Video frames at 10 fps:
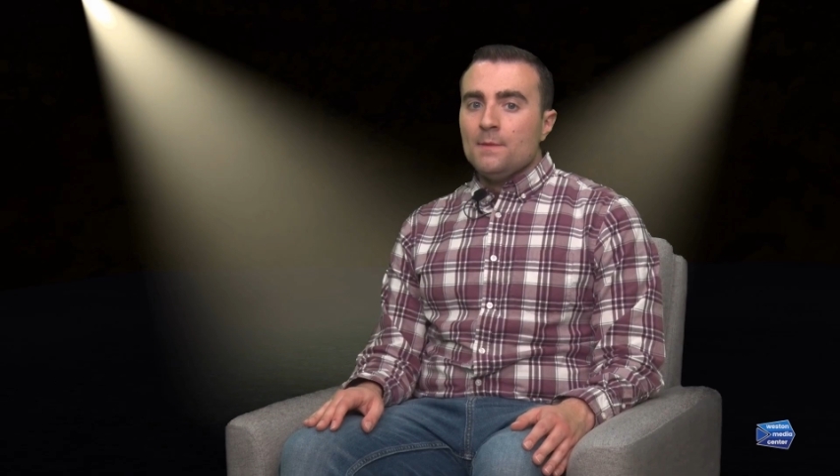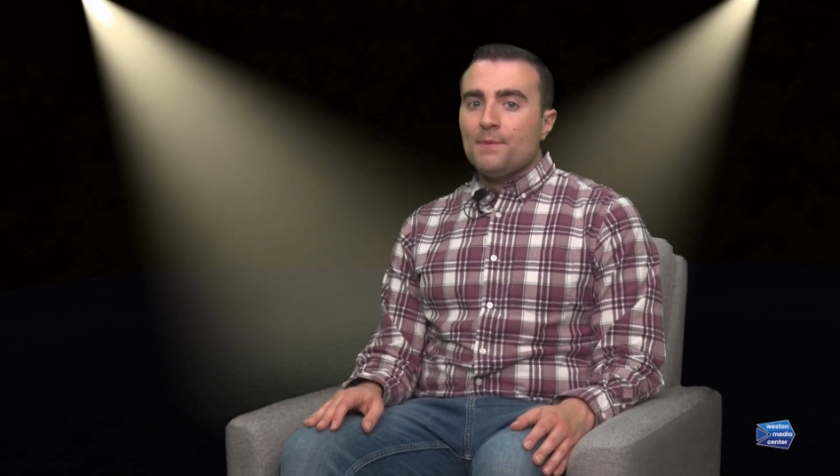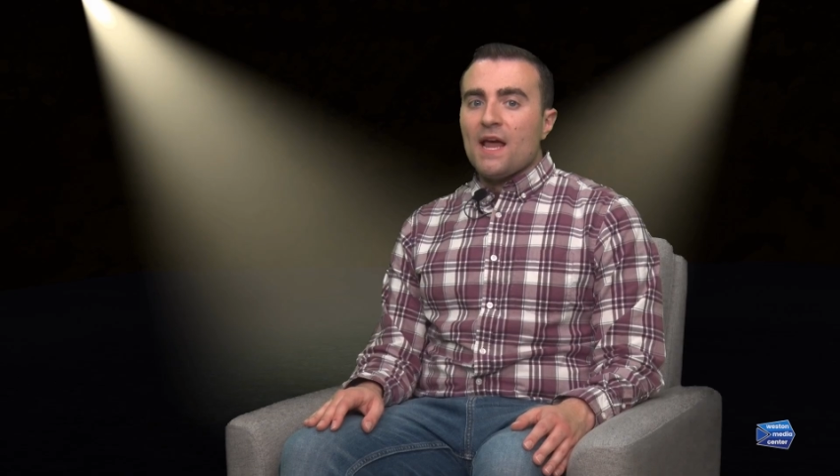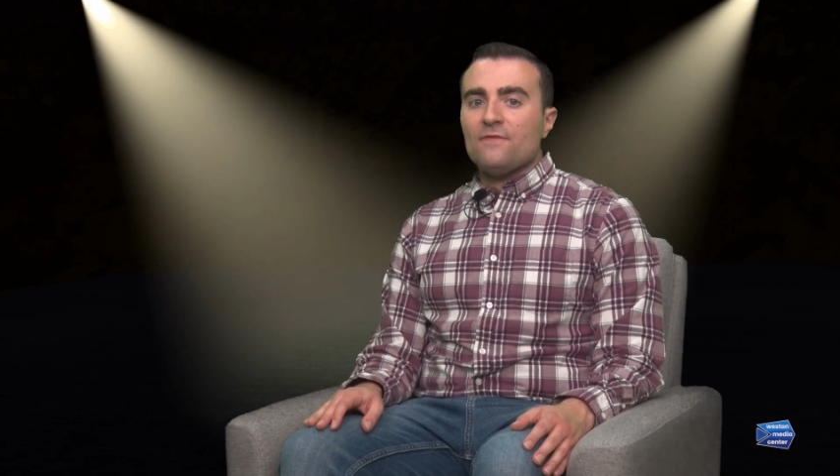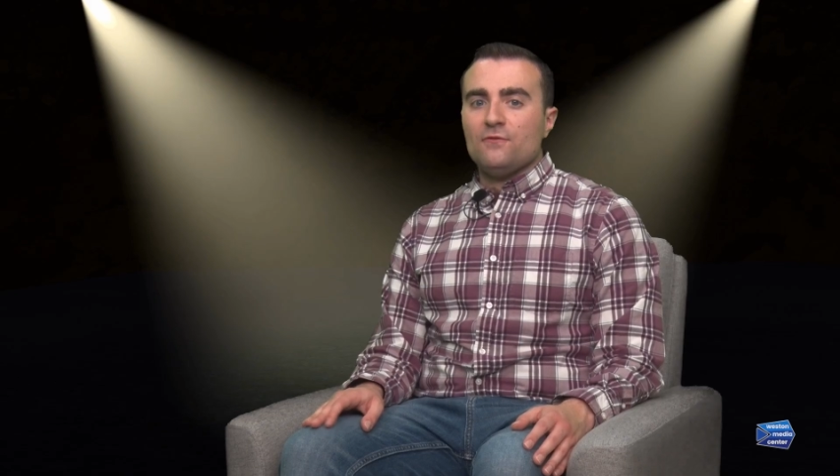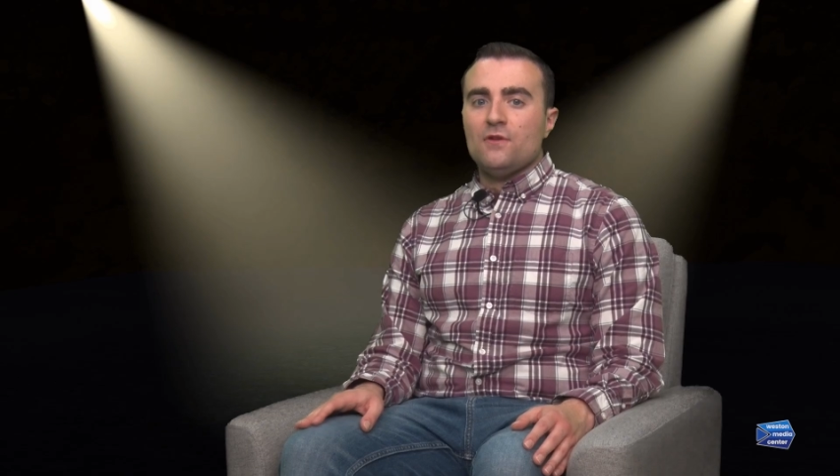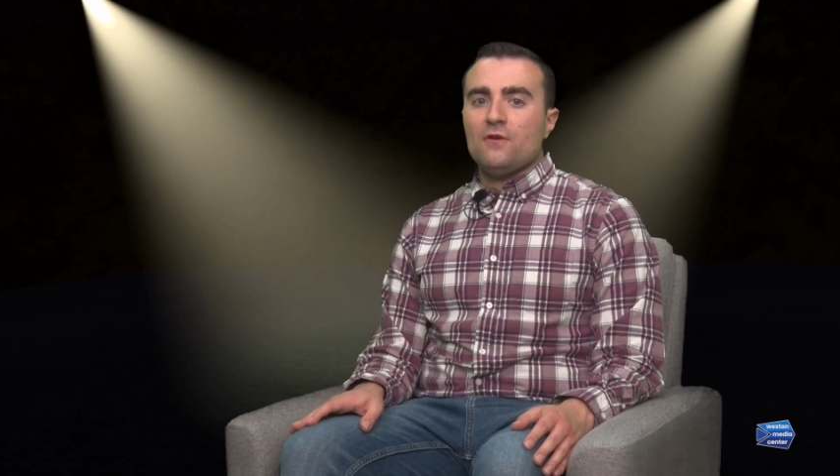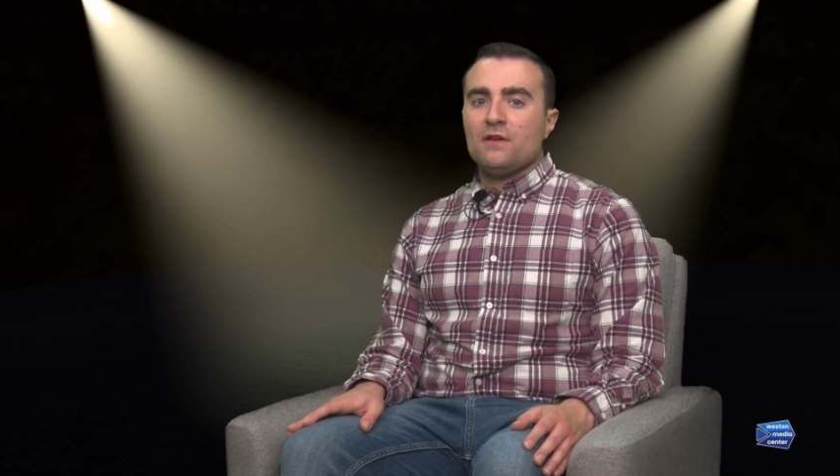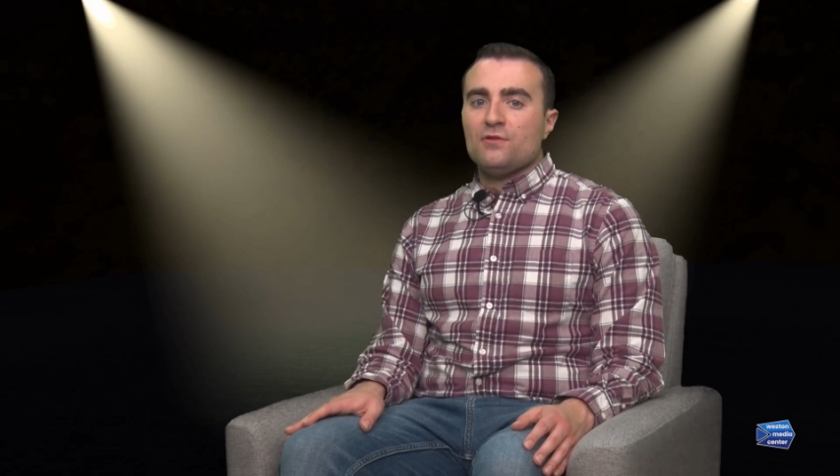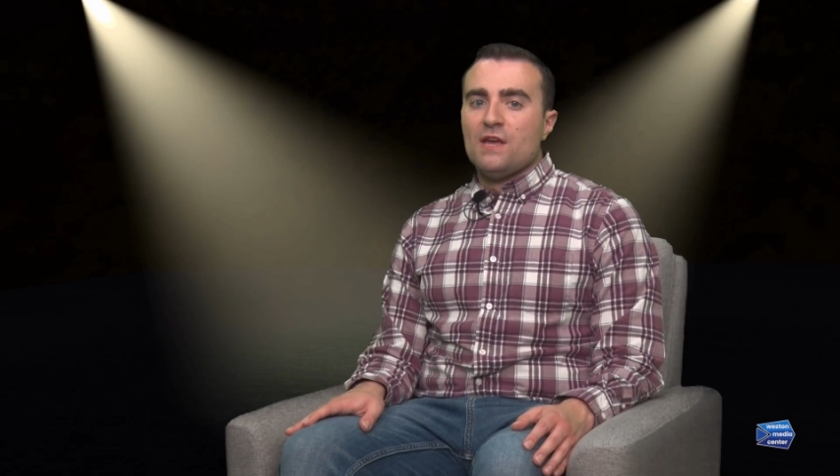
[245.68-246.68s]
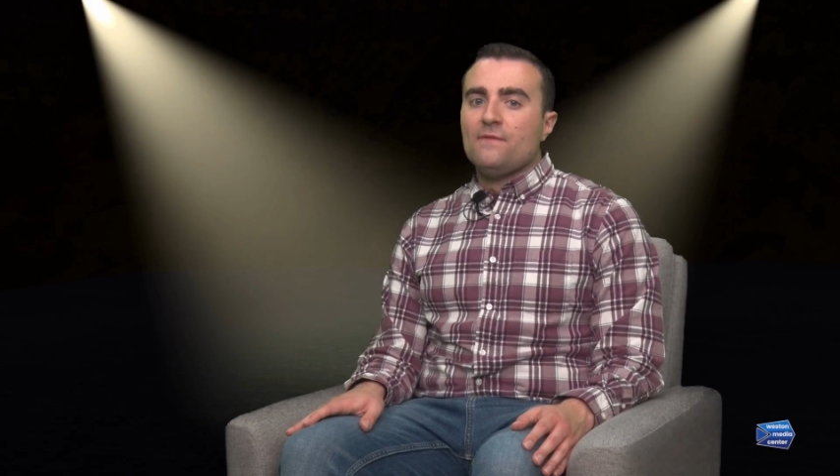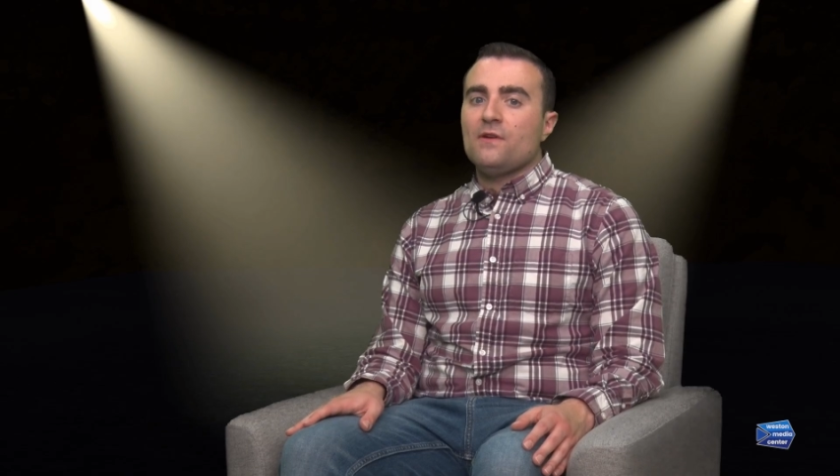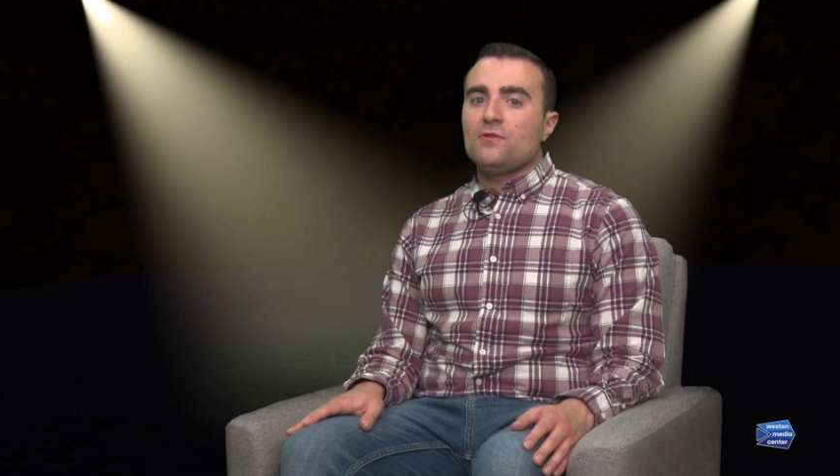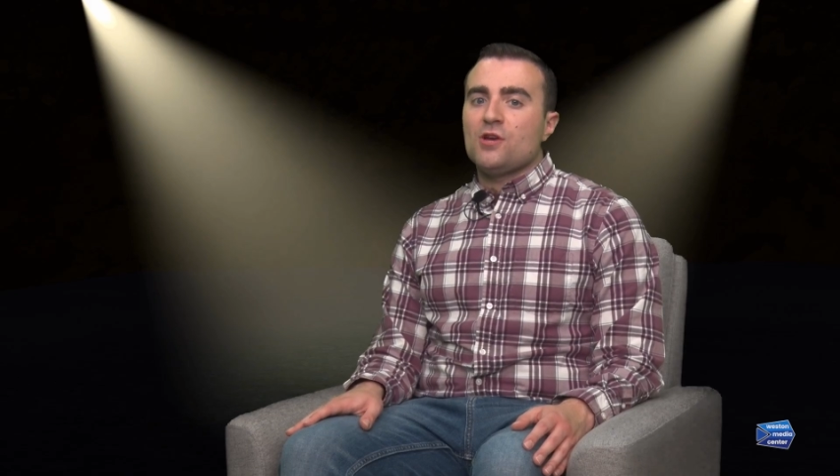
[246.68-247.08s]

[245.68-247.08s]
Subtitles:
But after noting Shaver and